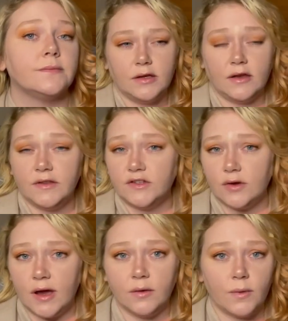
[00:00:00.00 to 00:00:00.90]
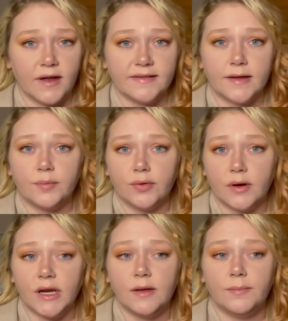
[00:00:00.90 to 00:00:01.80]
Now, this trial was a
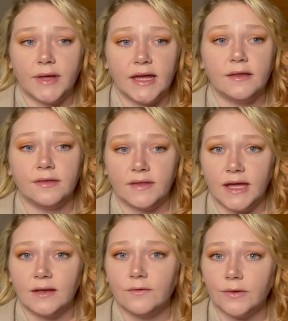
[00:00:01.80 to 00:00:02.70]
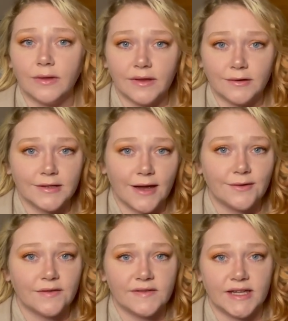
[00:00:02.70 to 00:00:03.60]
pretty big thing for the little
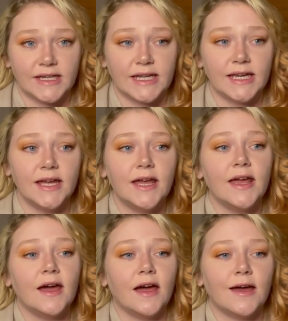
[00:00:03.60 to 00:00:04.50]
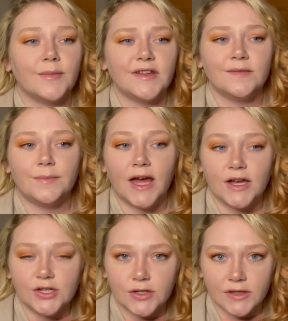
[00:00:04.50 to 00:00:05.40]
town of Sydney,
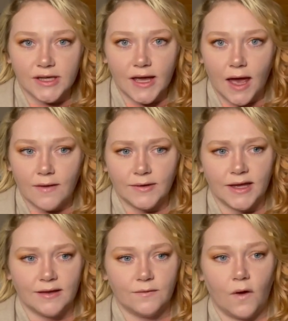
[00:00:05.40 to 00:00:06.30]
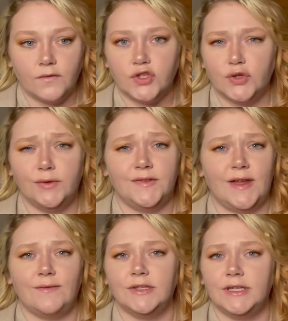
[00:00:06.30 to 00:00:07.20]
especially having it involve two
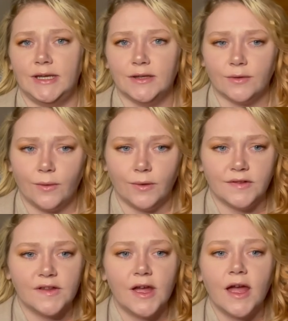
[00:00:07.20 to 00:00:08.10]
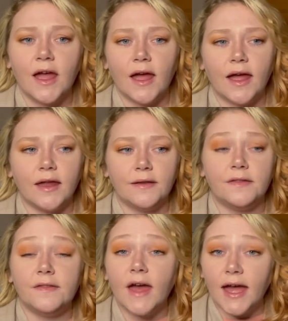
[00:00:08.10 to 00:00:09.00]
17-year-olds,
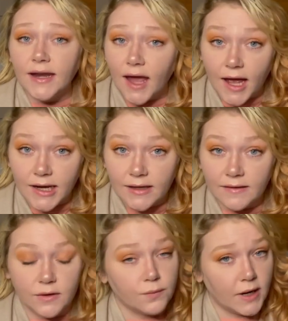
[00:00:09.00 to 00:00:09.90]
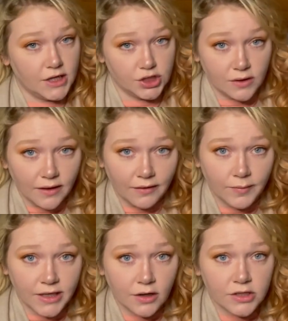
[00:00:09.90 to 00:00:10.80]
and then adding the racial
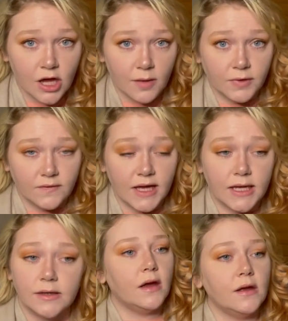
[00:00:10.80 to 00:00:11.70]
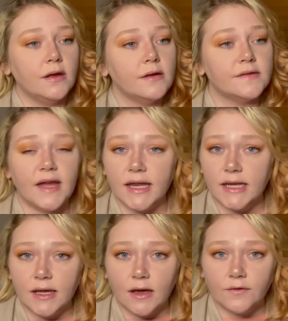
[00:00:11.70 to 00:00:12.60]
element on top of it.
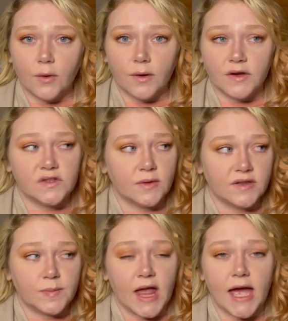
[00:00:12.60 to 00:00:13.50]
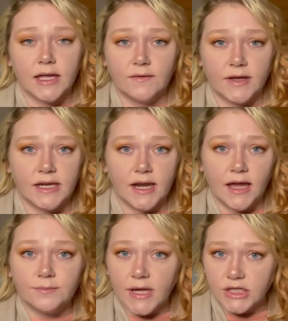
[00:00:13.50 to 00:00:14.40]
Sandy, of course, was Black, if I
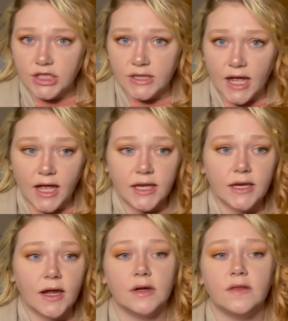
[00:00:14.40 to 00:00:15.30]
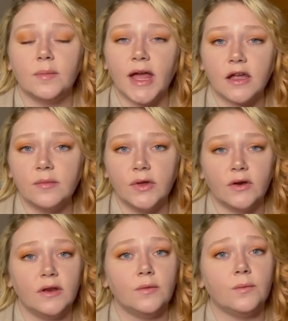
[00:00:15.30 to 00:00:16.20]
had mentioned that. And the Black
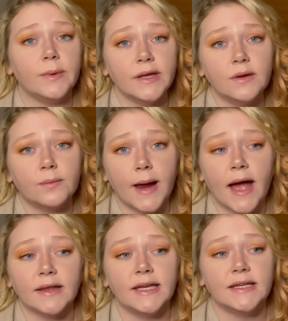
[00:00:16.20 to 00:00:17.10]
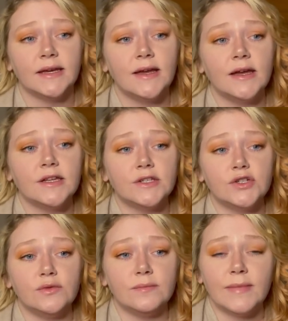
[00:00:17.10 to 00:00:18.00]
community really rallied
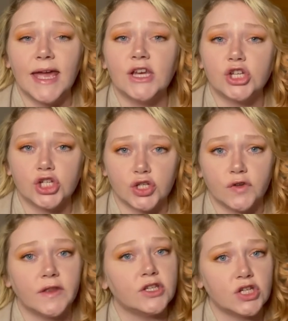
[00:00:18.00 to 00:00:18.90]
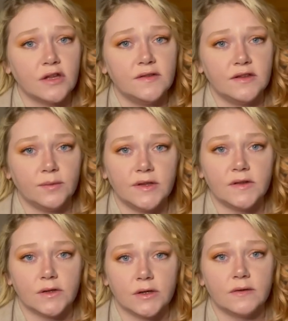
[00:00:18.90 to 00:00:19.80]
to make sure that justice was
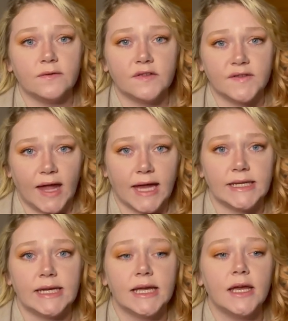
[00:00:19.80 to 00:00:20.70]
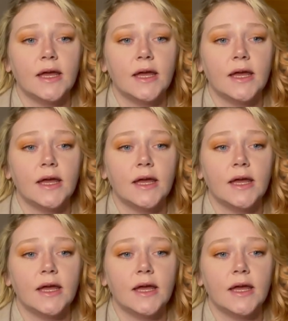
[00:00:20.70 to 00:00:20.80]
served for Sandy.